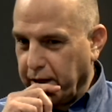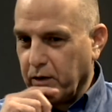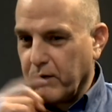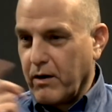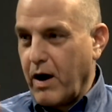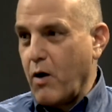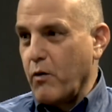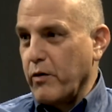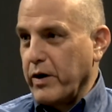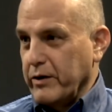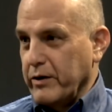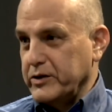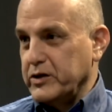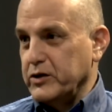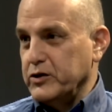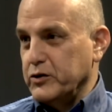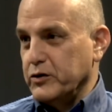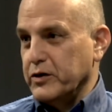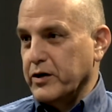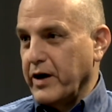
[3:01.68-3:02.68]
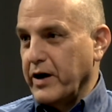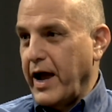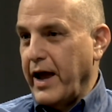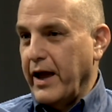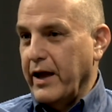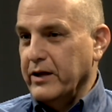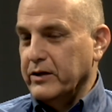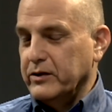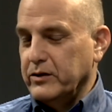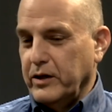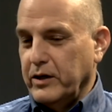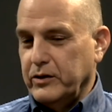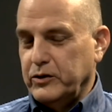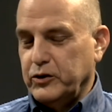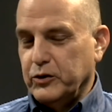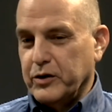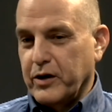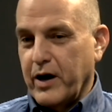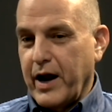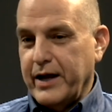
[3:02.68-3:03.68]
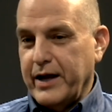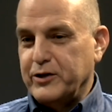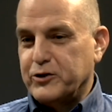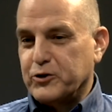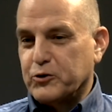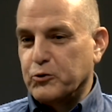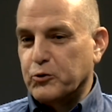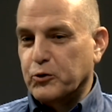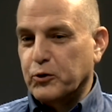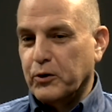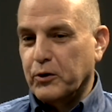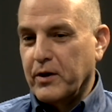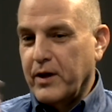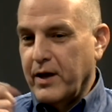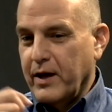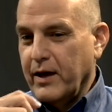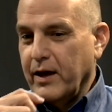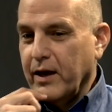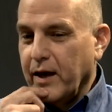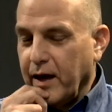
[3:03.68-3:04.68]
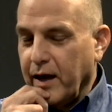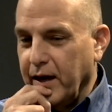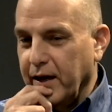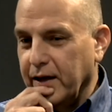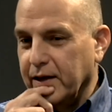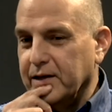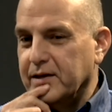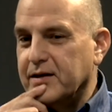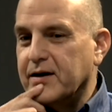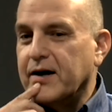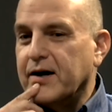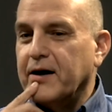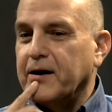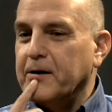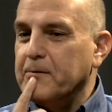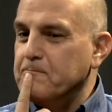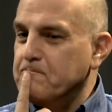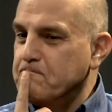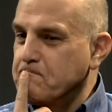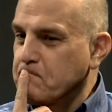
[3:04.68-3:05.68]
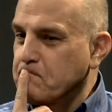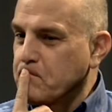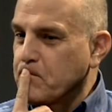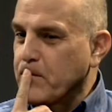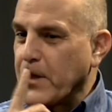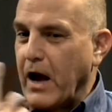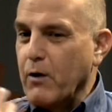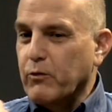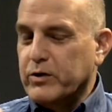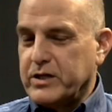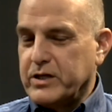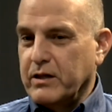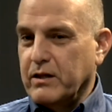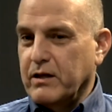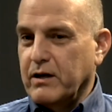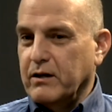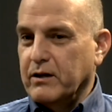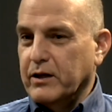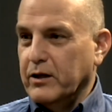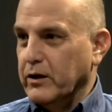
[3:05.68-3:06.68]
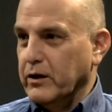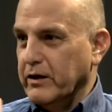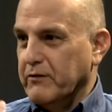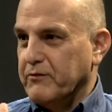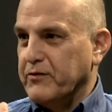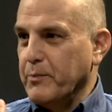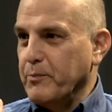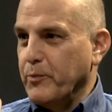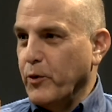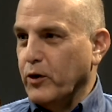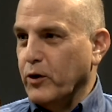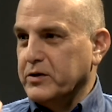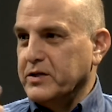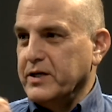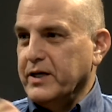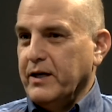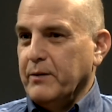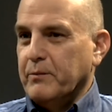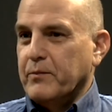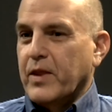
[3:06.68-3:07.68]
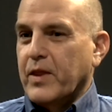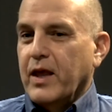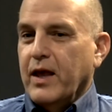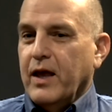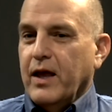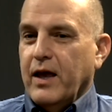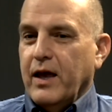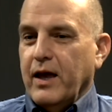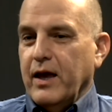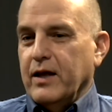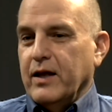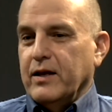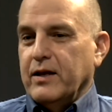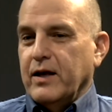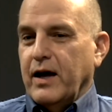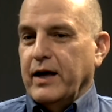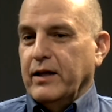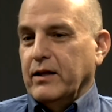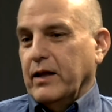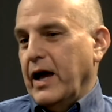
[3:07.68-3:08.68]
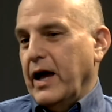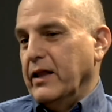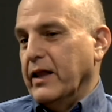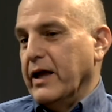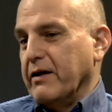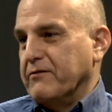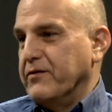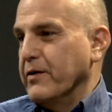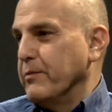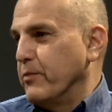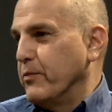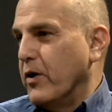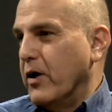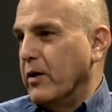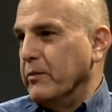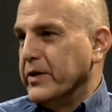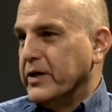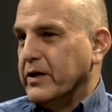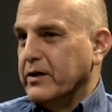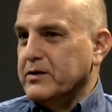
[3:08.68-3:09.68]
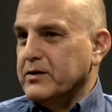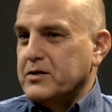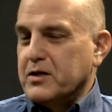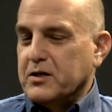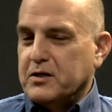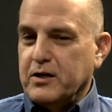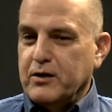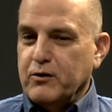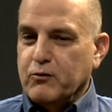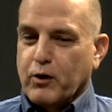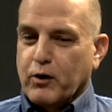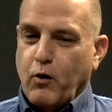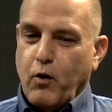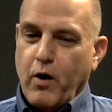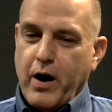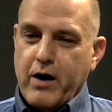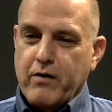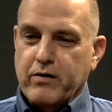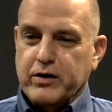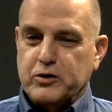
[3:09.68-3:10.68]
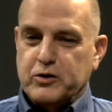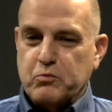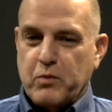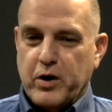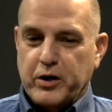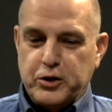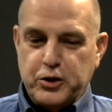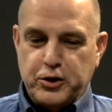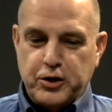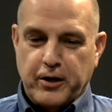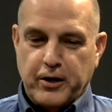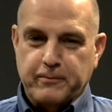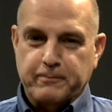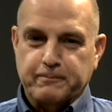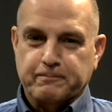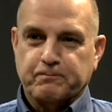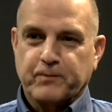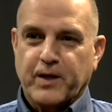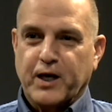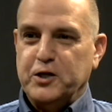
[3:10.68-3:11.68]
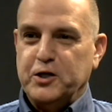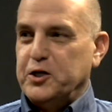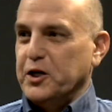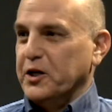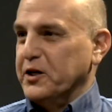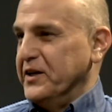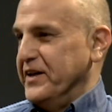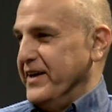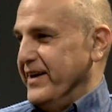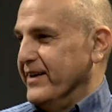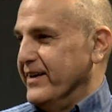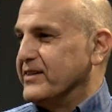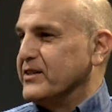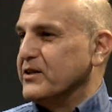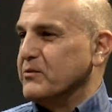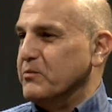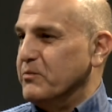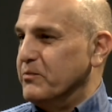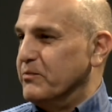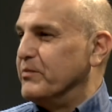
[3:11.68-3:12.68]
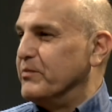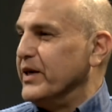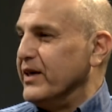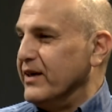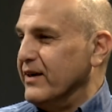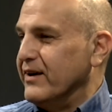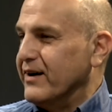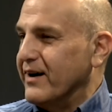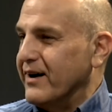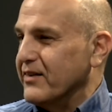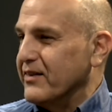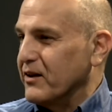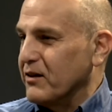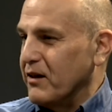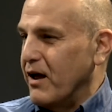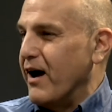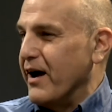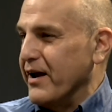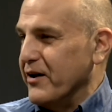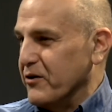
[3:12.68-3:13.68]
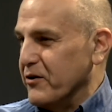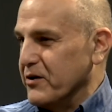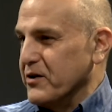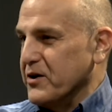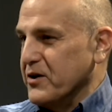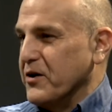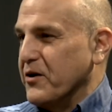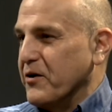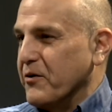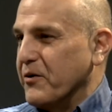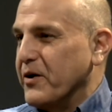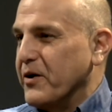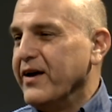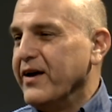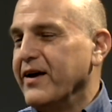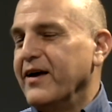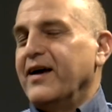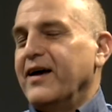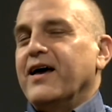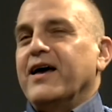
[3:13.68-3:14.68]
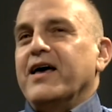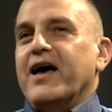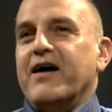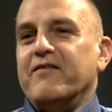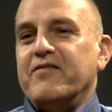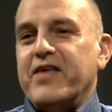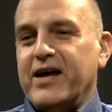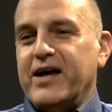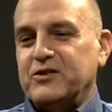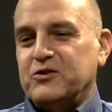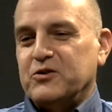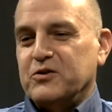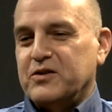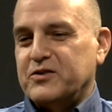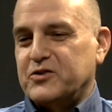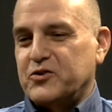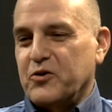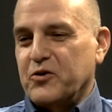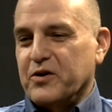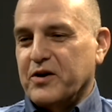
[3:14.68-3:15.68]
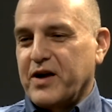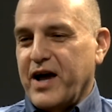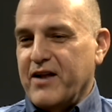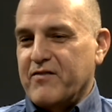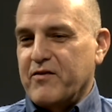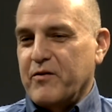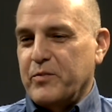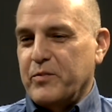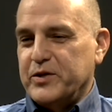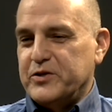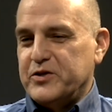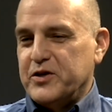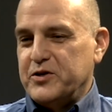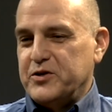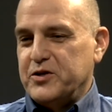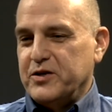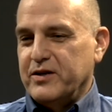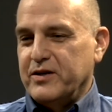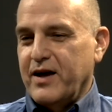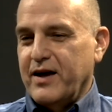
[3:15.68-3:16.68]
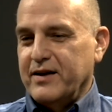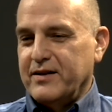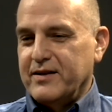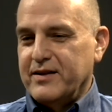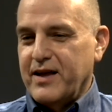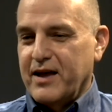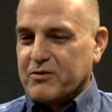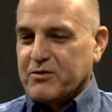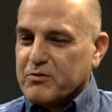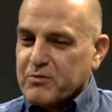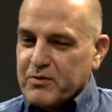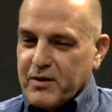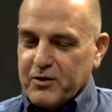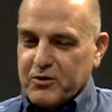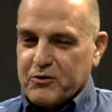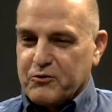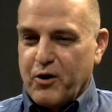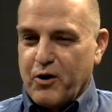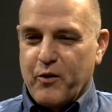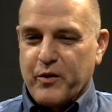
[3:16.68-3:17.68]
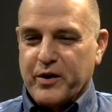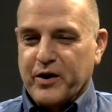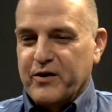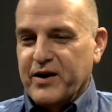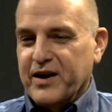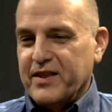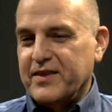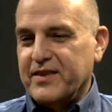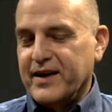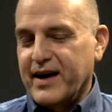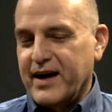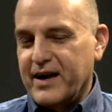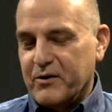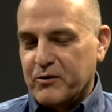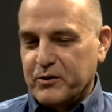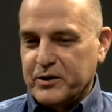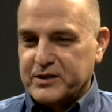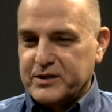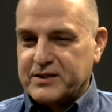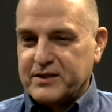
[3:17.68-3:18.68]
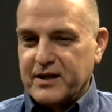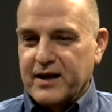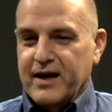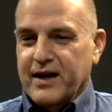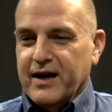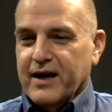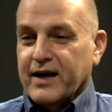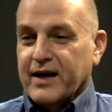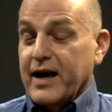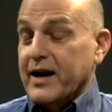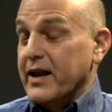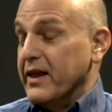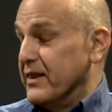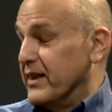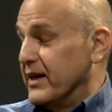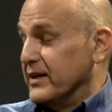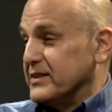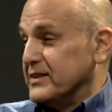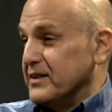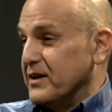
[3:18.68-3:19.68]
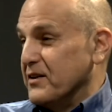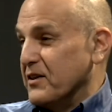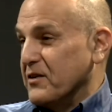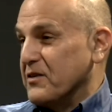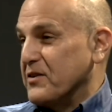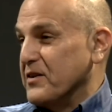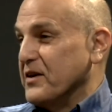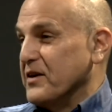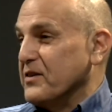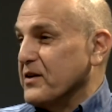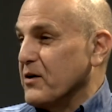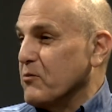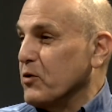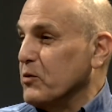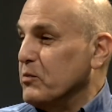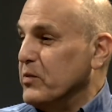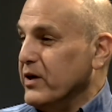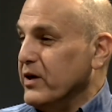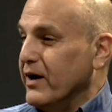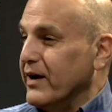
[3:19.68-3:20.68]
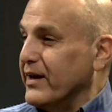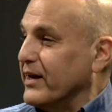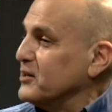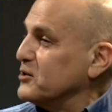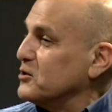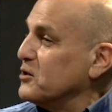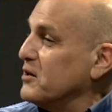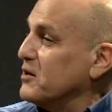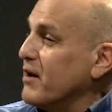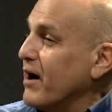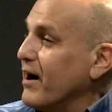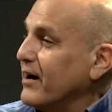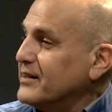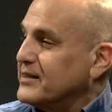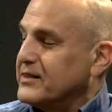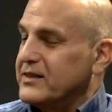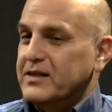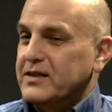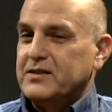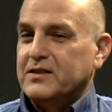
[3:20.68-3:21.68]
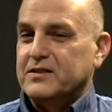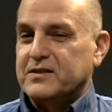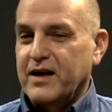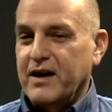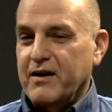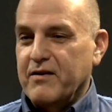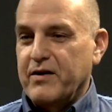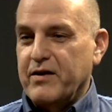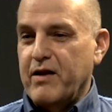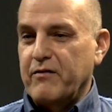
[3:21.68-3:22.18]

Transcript: on when I was a junior in, in, in junior high school, and um, I was on the Little League football team. And I, I like football because it didn't require as much um, agility to be on the line or, you know, have that sort of kind of a position, not, not, not throwing or anything. I always kind of, that's another thing that would be, I guess, non sisses that I never